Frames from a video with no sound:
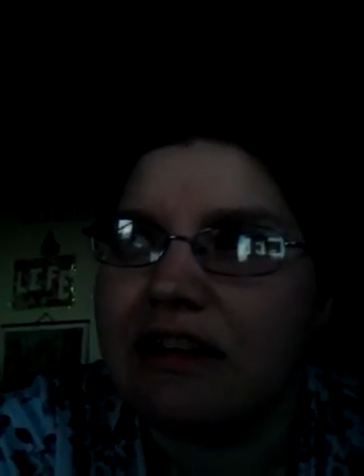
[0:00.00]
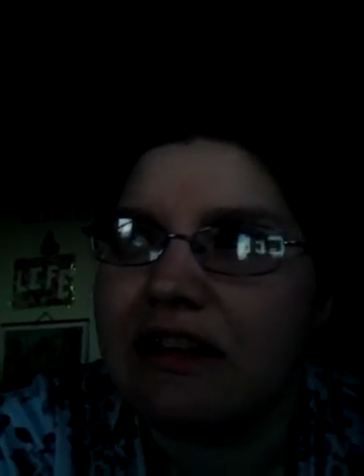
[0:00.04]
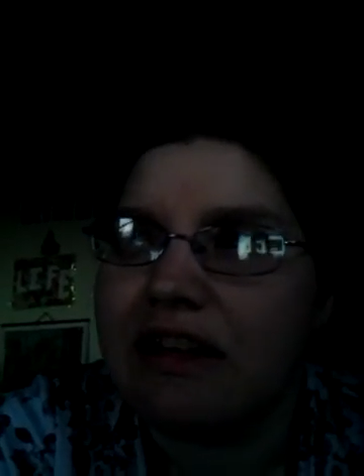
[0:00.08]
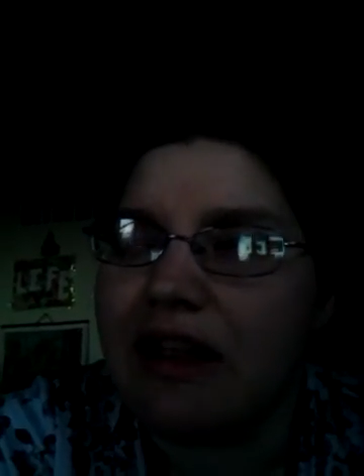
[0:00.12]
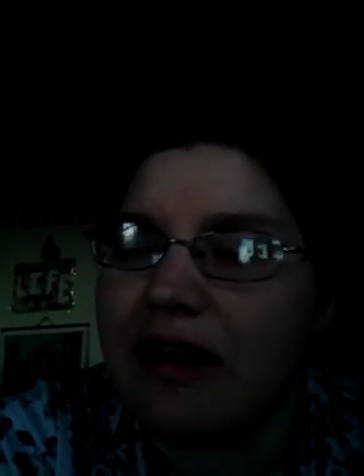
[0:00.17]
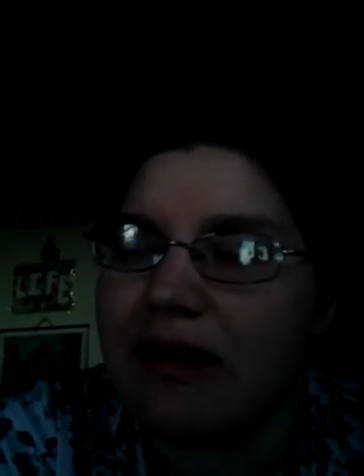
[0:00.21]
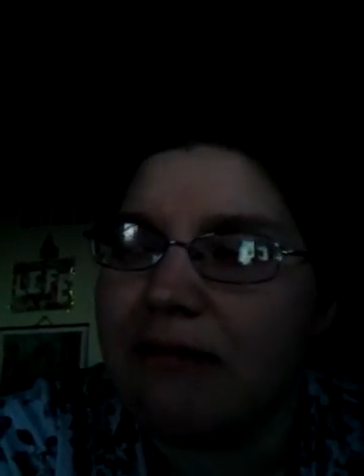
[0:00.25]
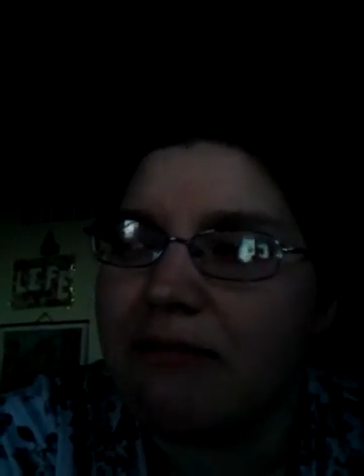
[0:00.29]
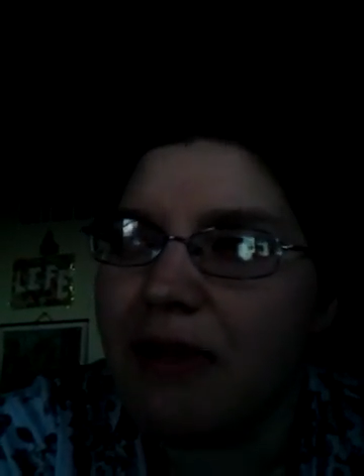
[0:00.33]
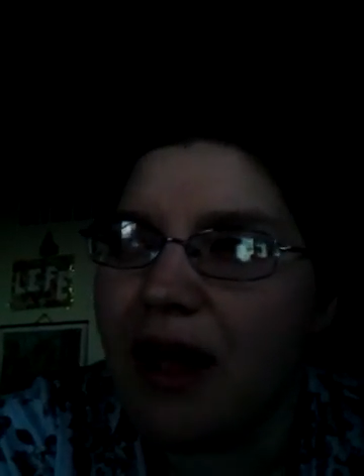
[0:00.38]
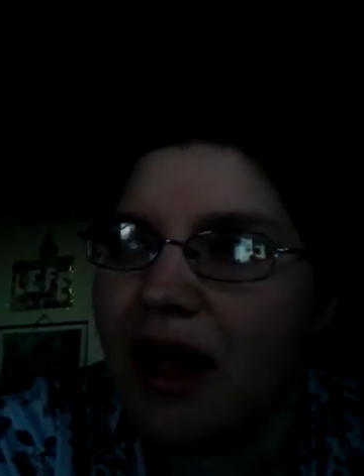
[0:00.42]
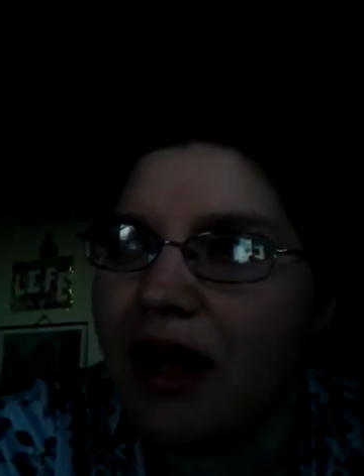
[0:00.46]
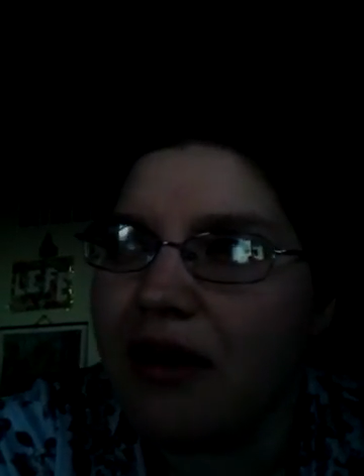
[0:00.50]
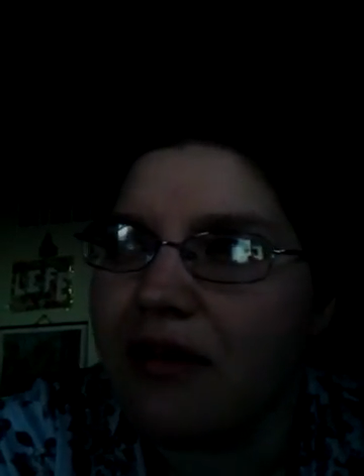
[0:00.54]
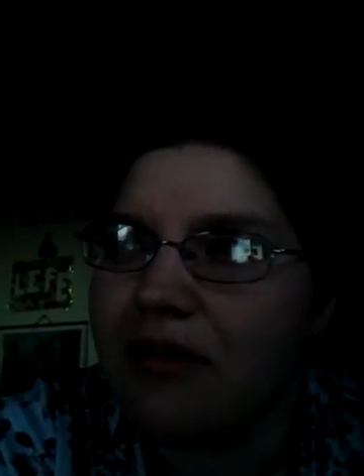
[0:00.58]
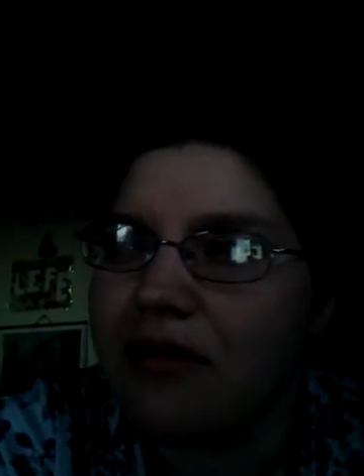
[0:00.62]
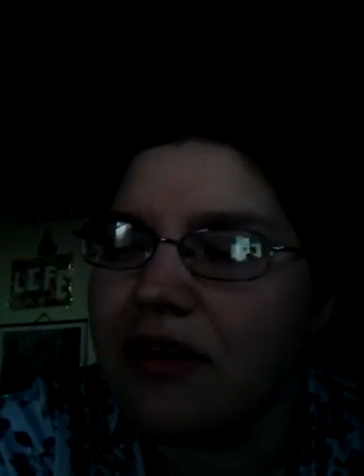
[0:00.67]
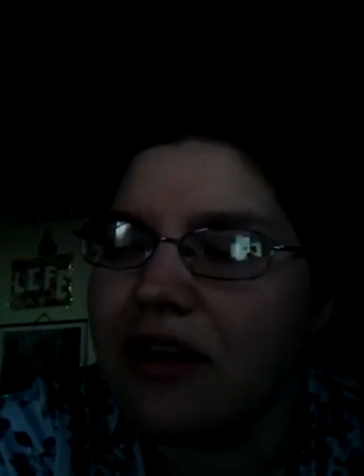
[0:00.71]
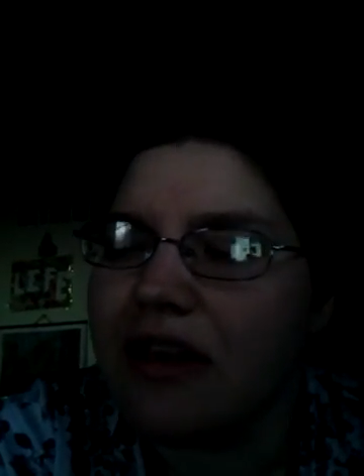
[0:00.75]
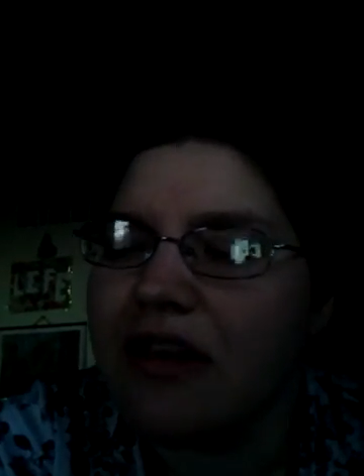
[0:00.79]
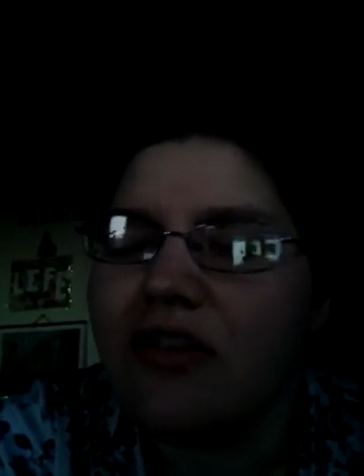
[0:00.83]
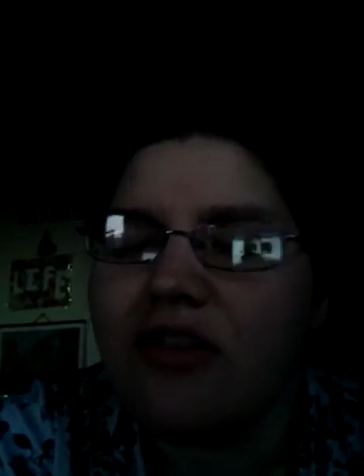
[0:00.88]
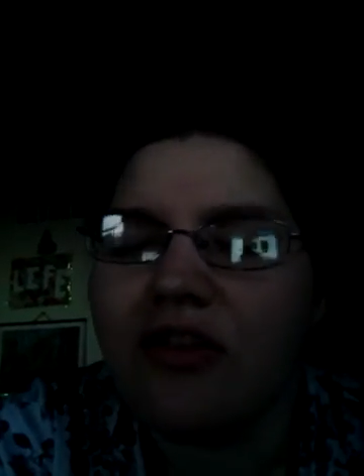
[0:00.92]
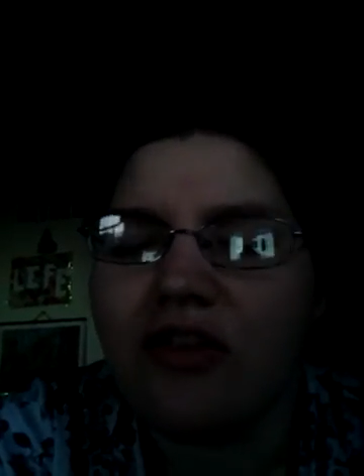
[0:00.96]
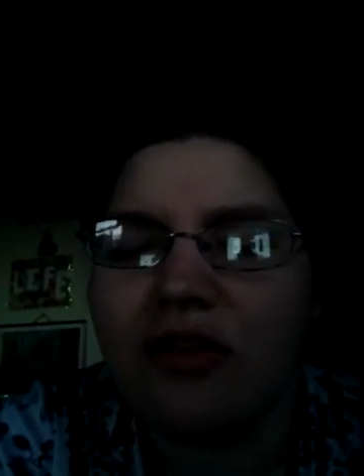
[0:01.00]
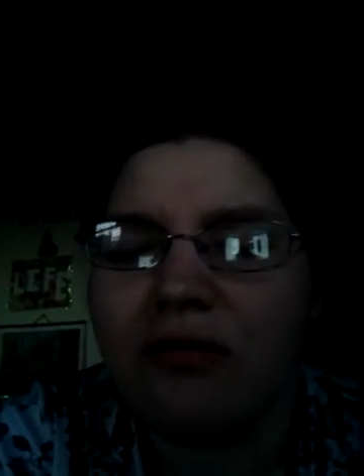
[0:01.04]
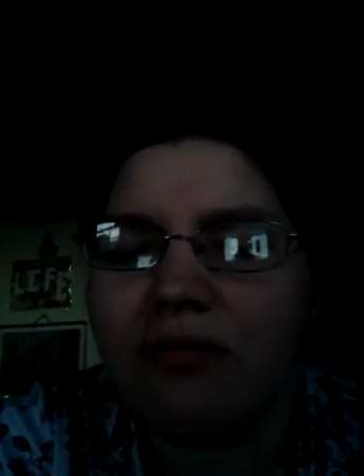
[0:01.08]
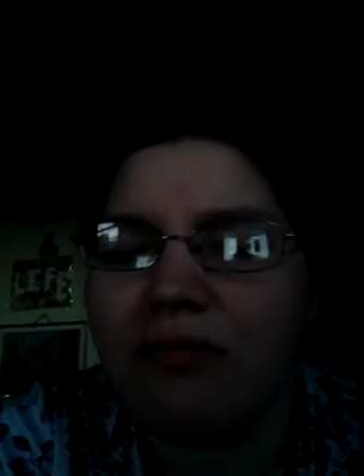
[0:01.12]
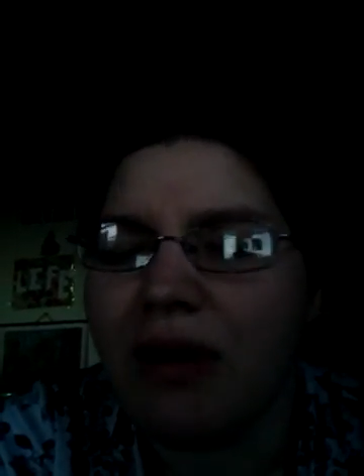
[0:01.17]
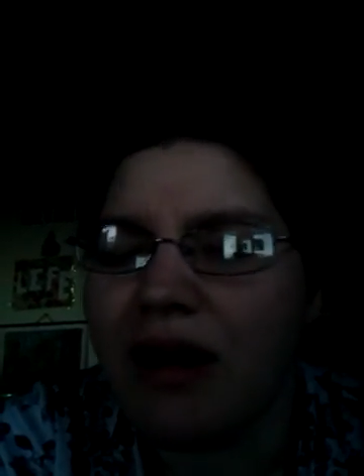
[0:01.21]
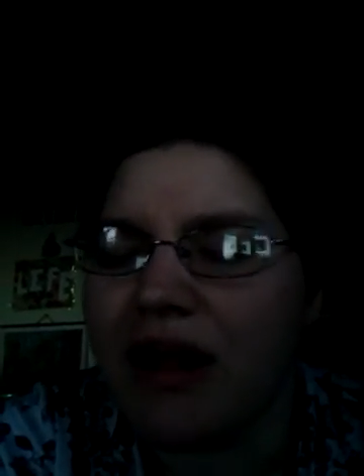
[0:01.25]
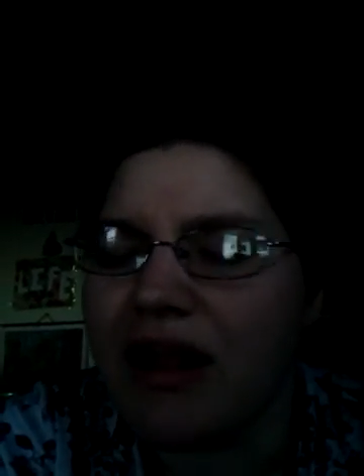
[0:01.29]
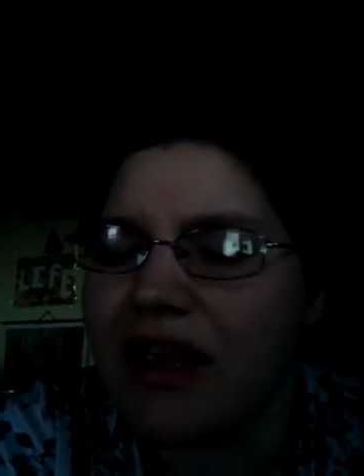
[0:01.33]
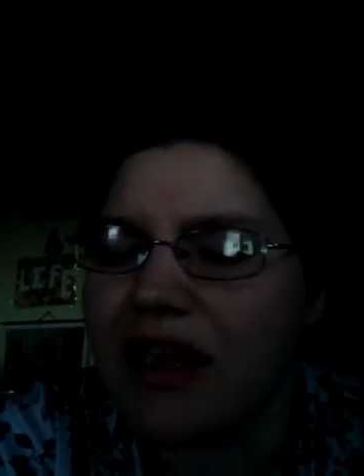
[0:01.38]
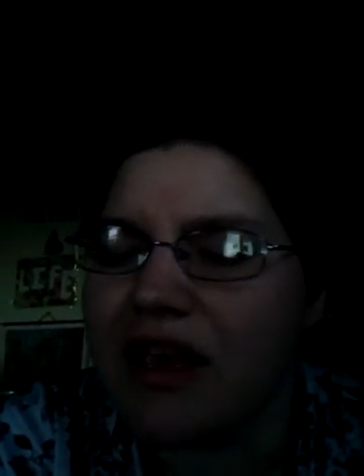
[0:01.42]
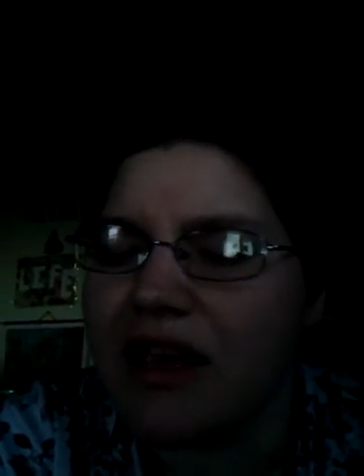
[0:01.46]
10-pound Easter
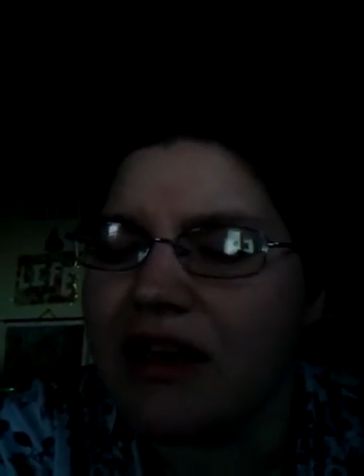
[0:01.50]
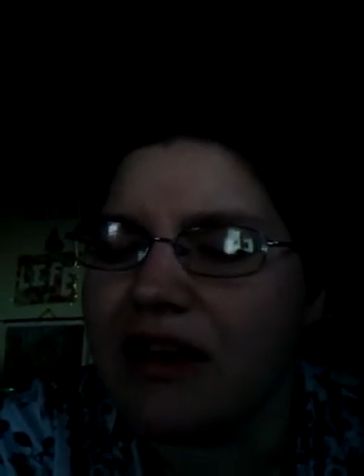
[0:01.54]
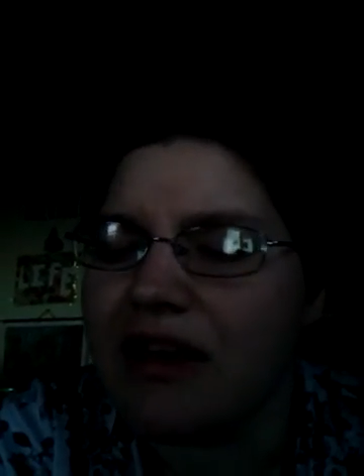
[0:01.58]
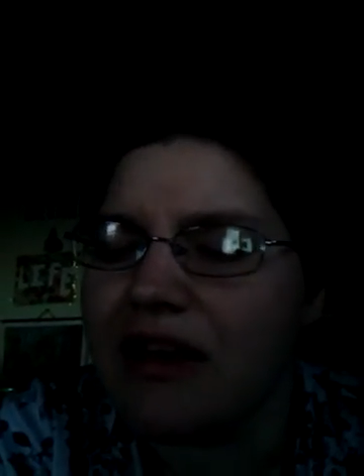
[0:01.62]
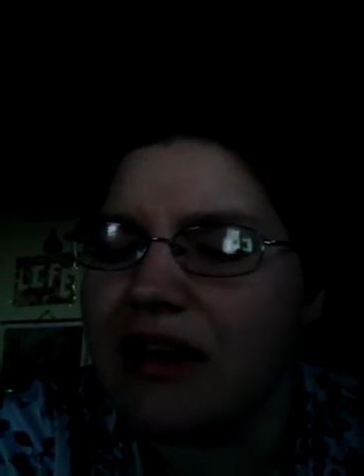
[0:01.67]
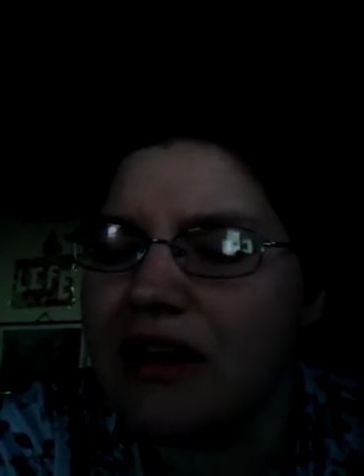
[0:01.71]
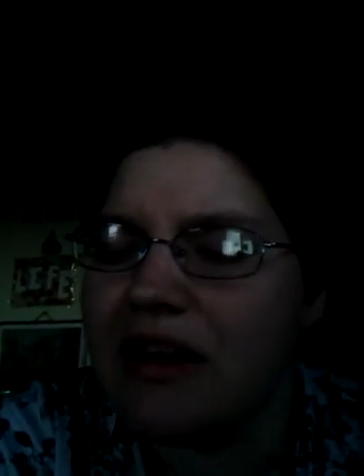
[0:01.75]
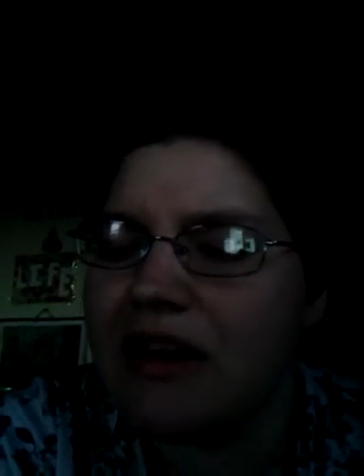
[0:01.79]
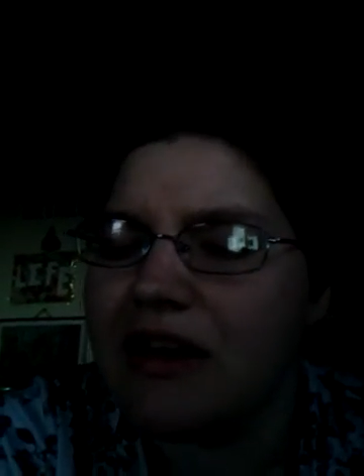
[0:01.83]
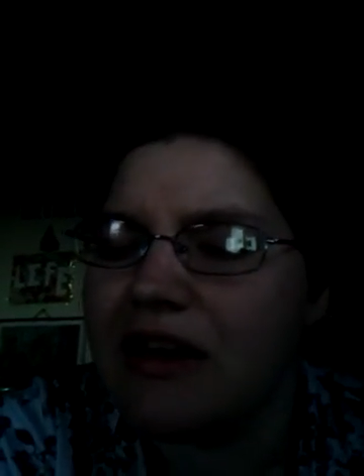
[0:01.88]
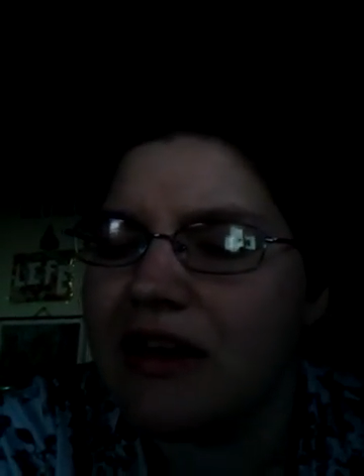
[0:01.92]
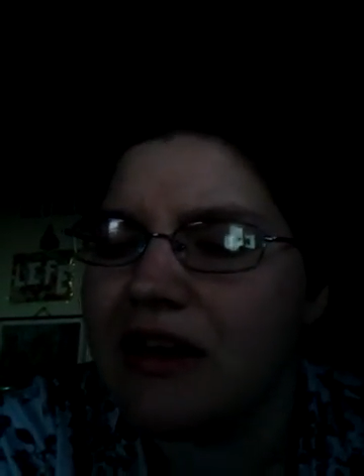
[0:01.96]
bunny.